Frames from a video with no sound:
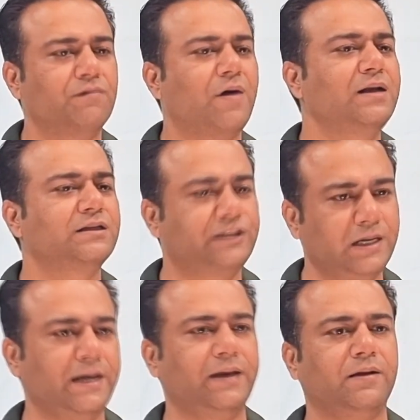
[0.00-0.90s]
while
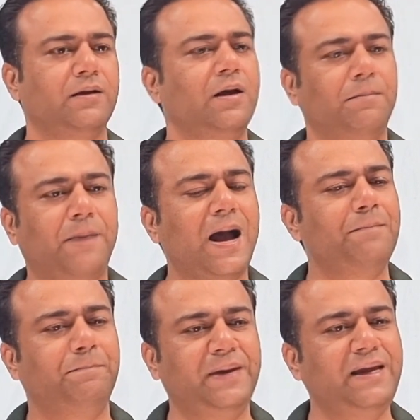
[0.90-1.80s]
studying
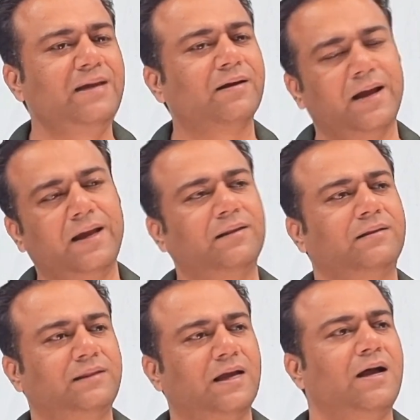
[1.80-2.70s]
by being in
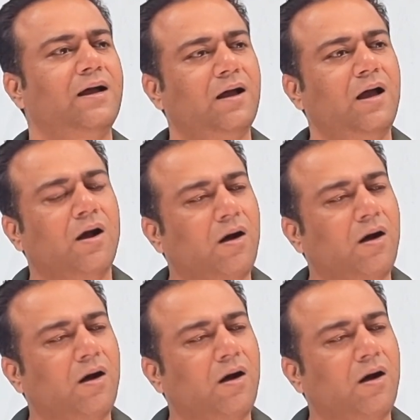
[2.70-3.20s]
the